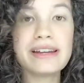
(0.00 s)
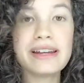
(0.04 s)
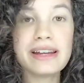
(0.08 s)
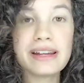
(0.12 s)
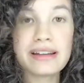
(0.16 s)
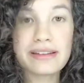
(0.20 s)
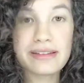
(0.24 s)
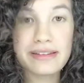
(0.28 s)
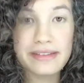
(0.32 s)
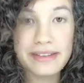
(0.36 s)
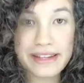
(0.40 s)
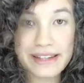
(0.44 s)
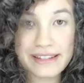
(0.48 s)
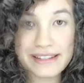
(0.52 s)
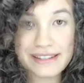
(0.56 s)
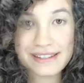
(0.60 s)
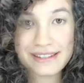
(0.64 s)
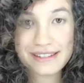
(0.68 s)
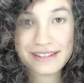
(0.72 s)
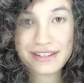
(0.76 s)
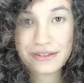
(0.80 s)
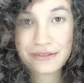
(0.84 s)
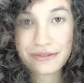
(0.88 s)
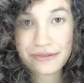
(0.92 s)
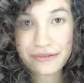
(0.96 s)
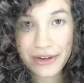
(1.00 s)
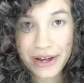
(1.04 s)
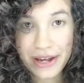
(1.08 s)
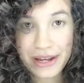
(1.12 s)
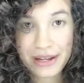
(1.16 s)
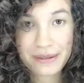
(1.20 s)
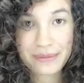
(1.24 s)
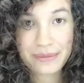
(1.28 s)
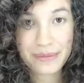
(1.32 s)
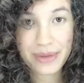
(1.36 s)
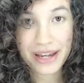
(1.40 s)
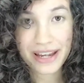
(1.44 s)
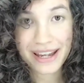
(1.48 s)
think this
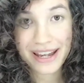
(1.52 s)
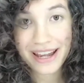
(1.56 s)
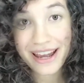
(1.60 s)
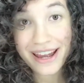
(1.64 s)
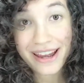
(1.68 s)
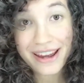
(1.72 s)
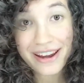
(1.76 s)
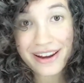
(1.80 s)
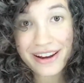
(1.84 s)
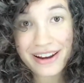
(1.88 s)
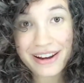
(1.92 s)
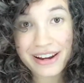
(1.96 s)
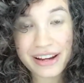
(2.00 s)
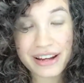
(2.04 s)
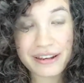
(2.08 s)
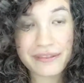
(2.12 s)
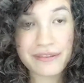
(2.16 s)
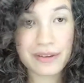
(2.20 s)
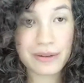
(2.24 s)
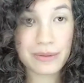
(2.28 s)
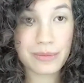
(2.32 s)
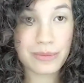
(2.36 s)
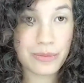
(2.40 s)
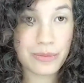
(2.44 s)
defined my hair even